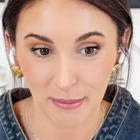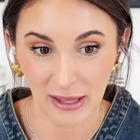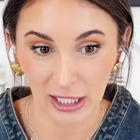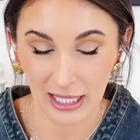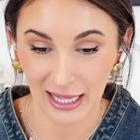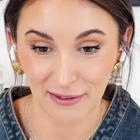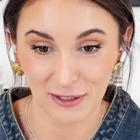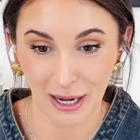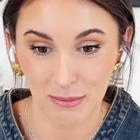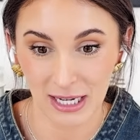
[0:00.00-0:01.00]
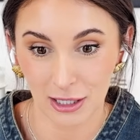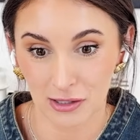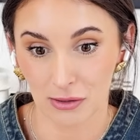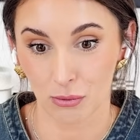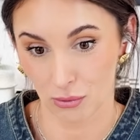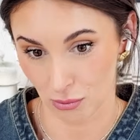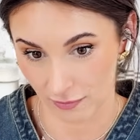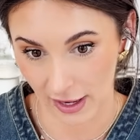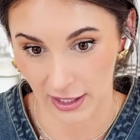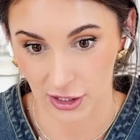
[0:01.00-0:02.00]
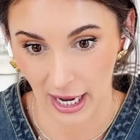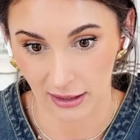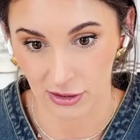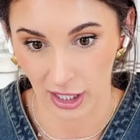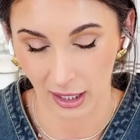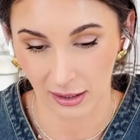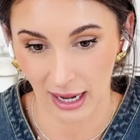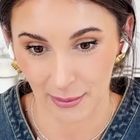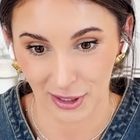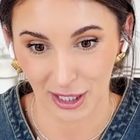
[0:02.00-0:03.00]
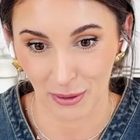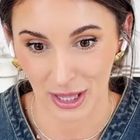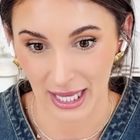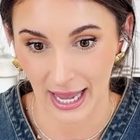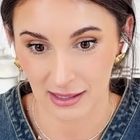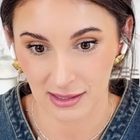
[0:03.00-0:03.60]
million lifetime meters, very challenging. I'm going to go with yes.